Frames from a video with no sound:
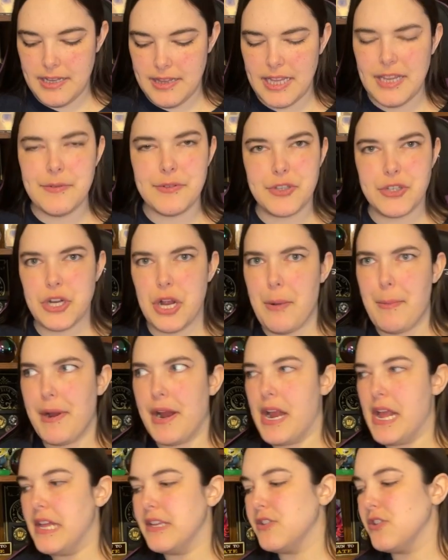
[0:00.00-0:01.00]
I think it was
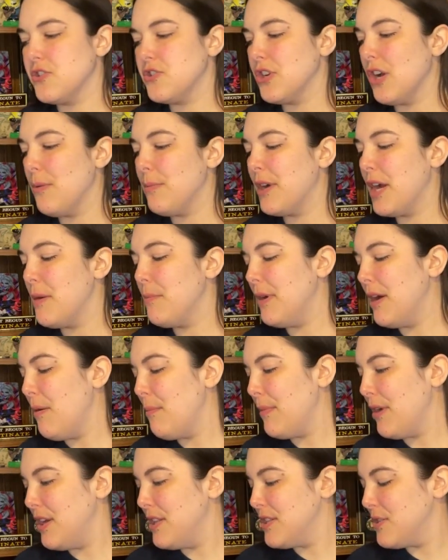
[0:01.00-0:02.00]
strawberry, as the strawberry
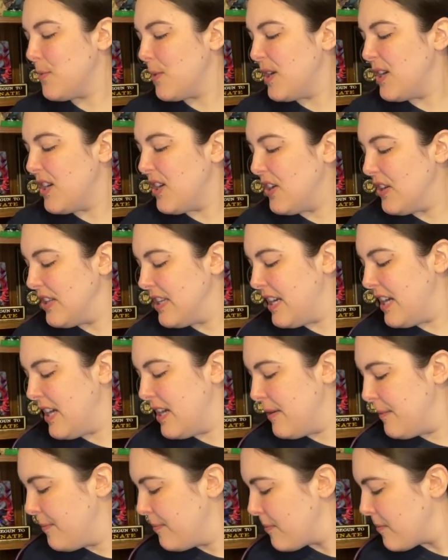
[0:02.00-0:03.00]
bonbons were
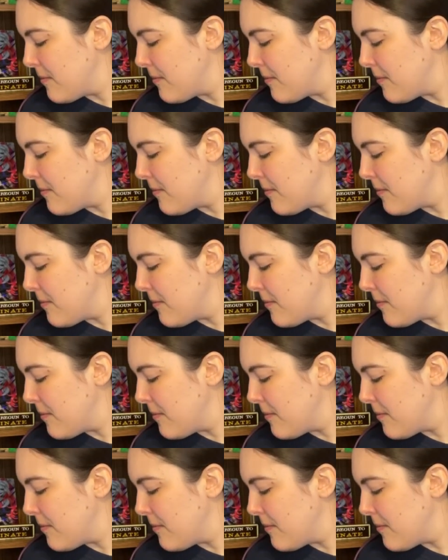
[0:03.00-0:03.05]
earlier.